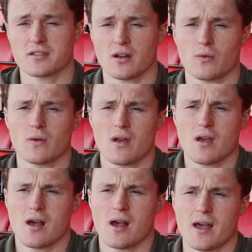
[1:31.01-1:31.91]
So,
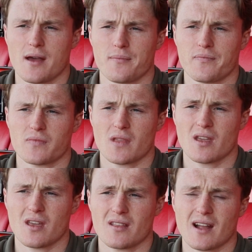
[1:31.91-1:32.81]
um,
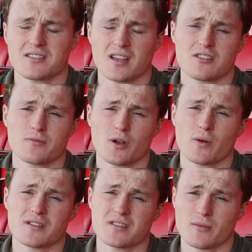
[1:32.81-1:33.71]
in that sense, it'd be
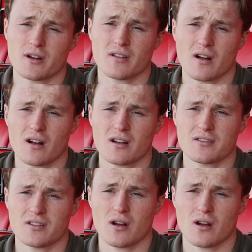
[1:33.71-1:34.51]
quite similar to Ireland.